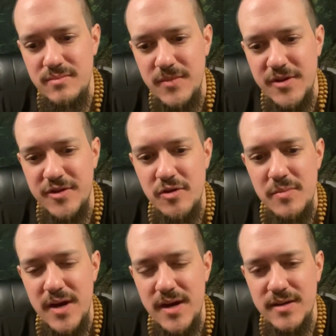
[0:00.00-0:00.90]
let's go
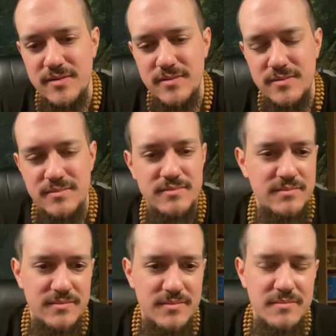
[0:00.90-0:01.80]
back
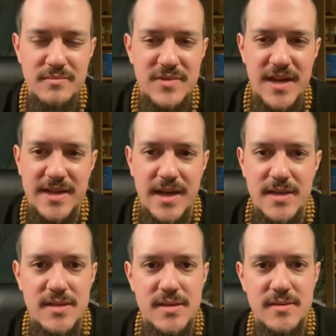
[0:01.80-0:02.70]

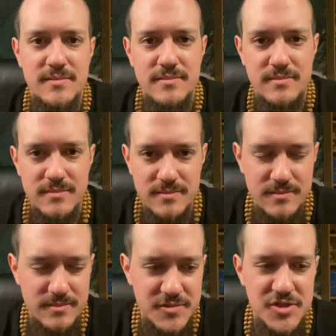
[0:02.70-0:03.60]
decades.
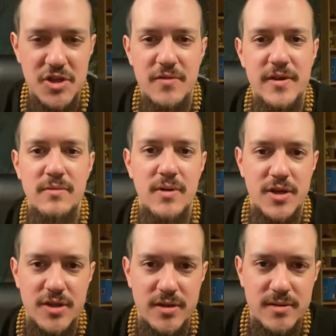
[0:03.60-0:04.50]
Soviet
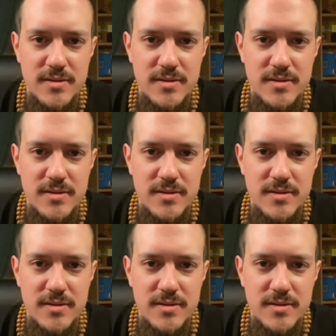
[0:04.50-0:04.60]
Russia.